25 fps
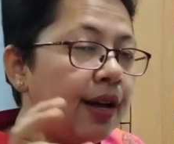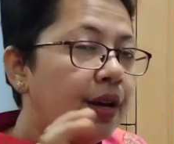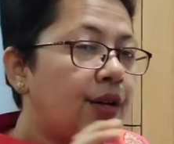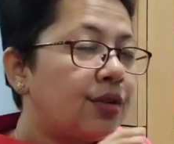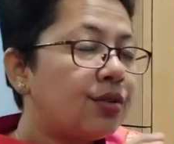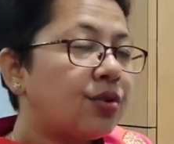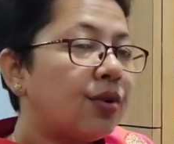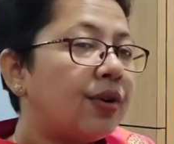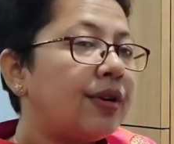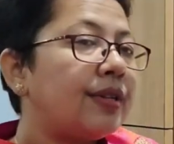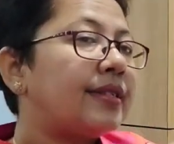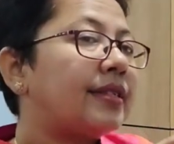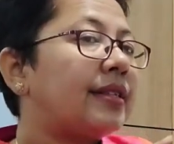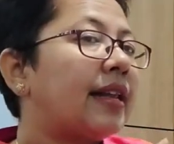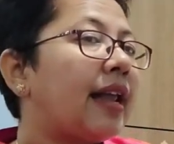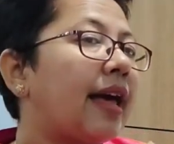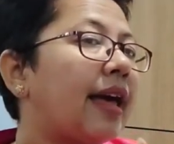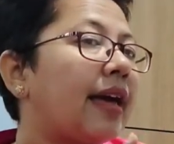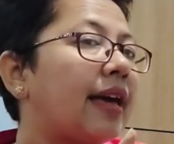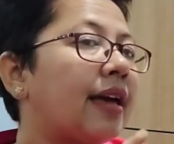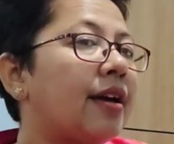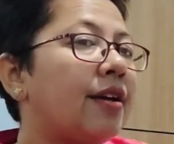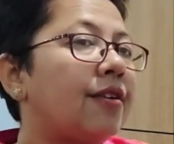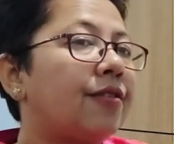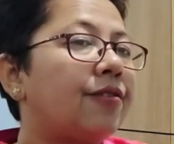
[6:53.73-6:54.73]
So it's
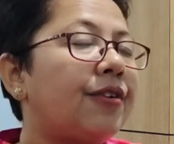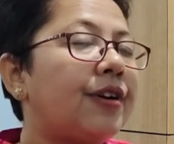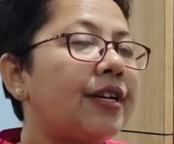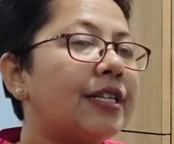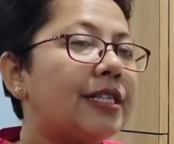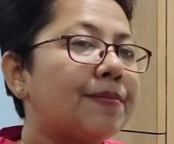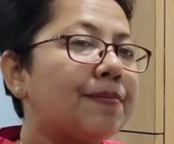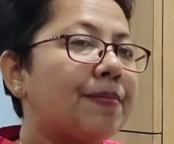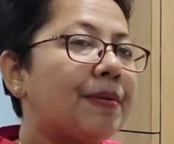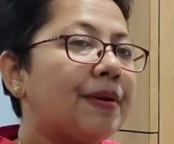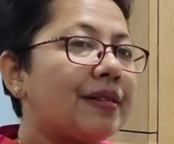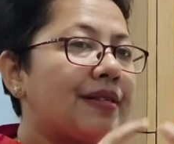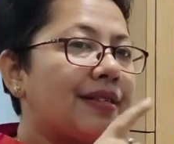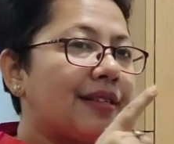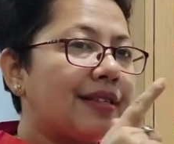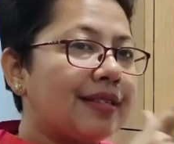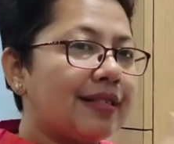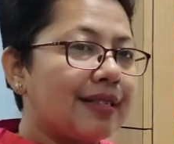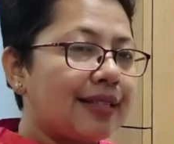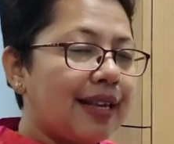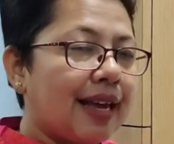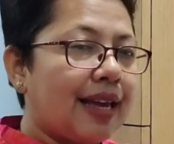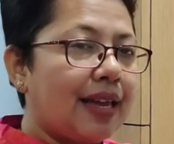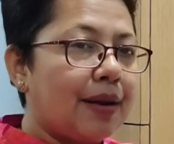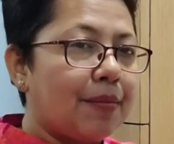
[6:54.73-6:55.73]
like first person,
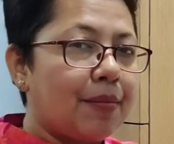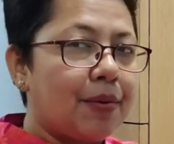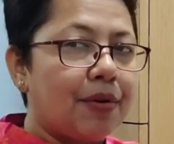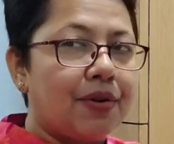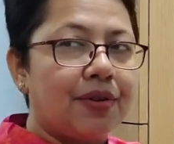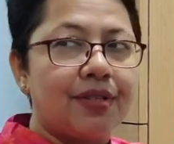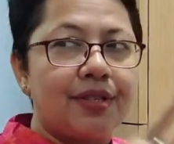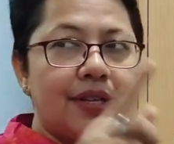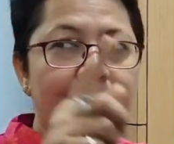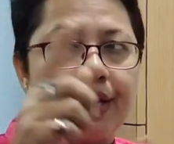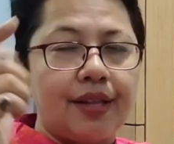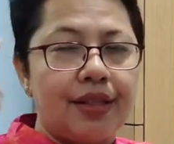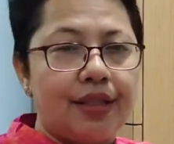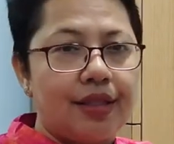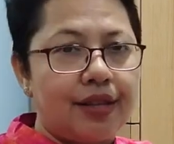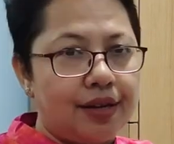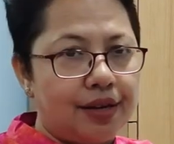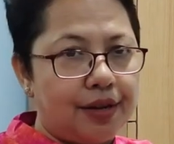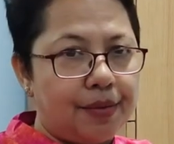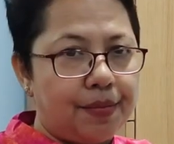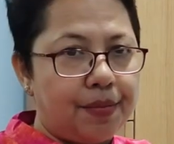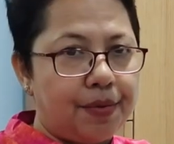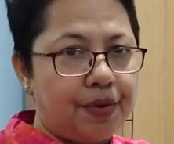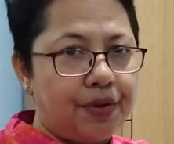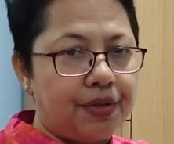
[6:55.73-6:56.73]
second person, and
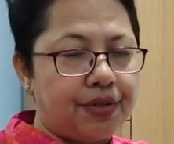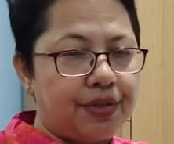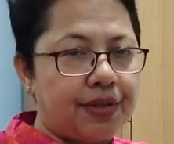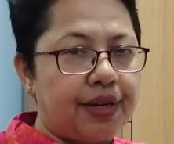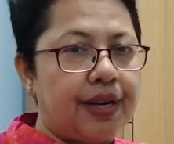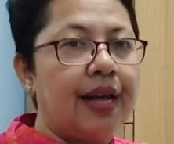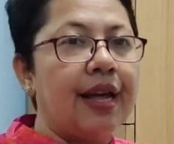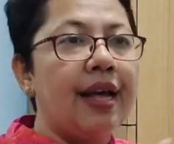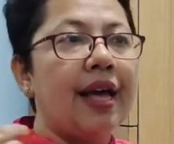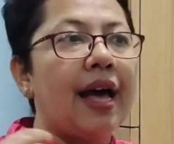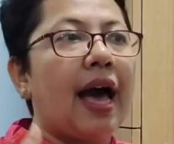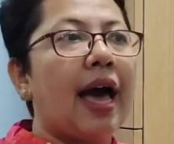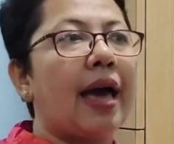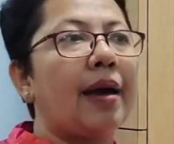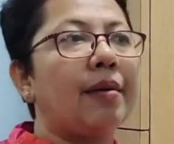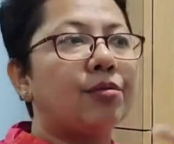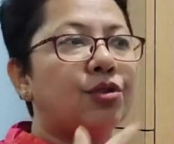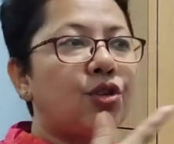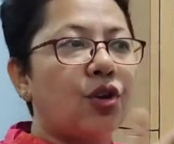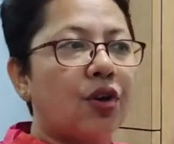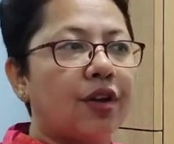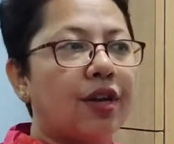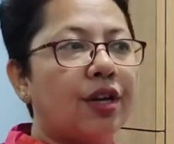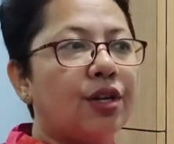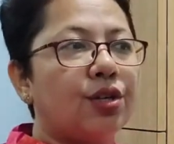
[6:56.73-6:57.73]
third person. I am
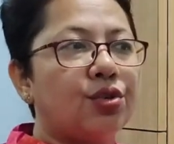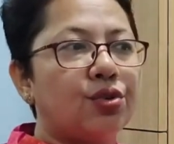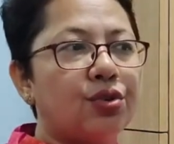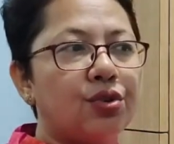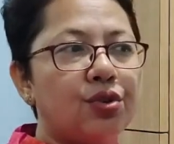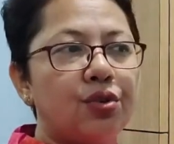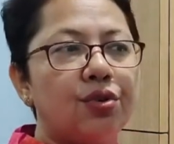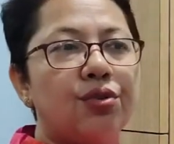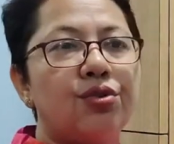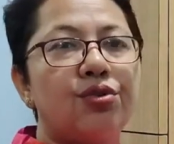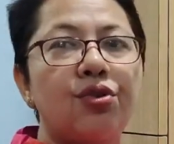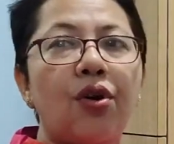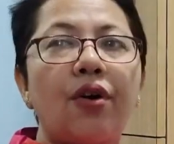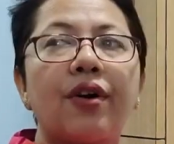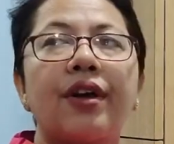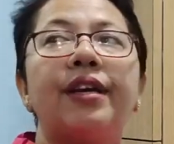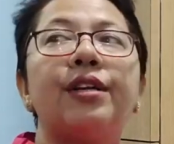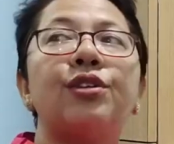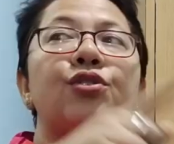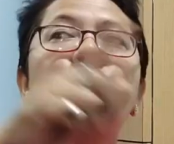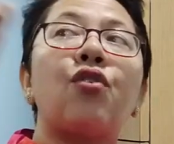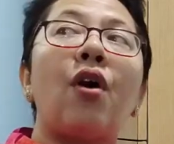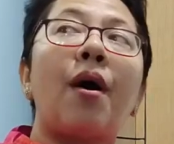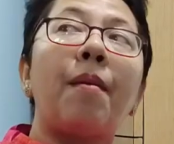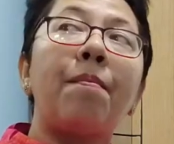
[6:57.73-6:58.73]
talking to you,
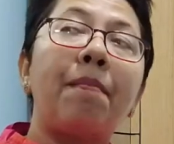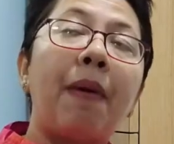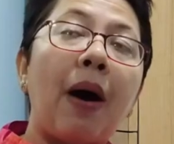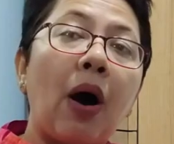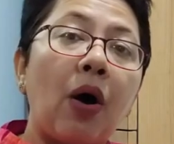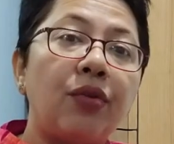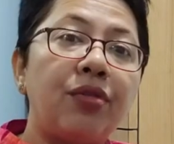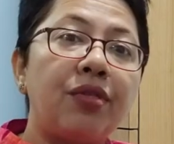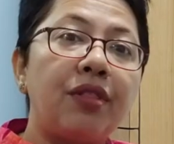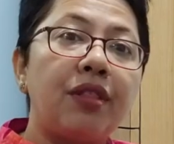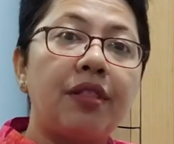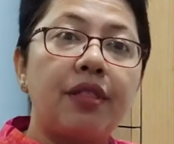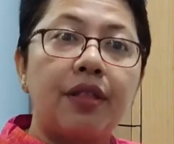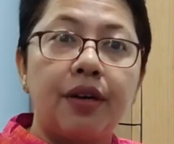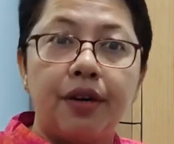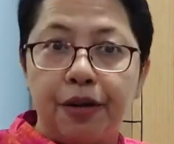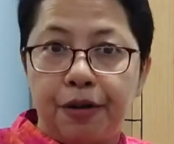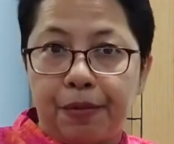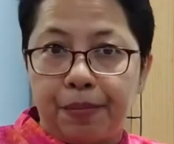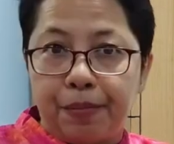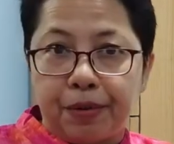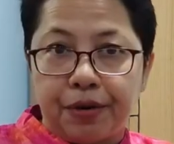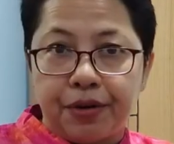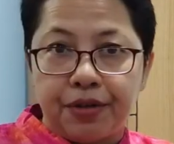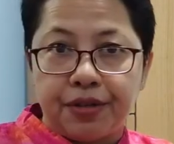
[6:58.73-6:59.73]
talking to about the
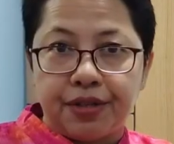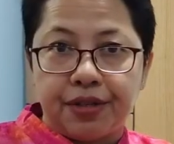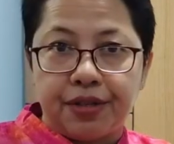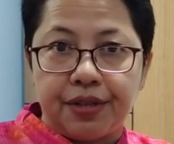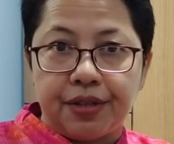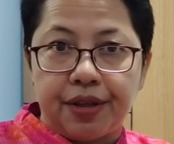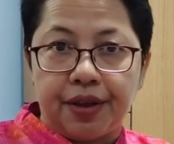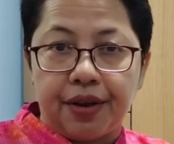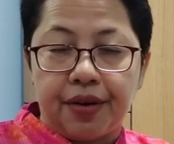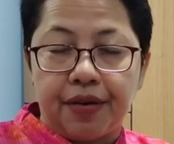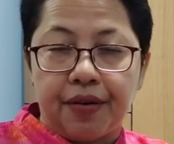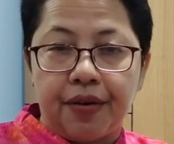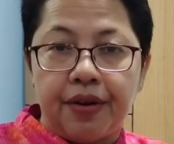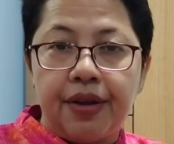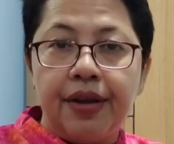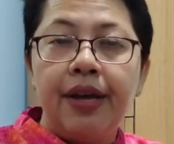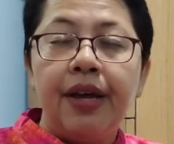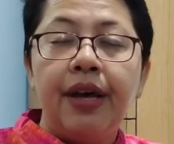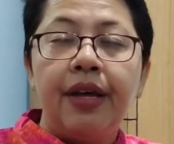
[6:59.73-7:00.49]
third person there.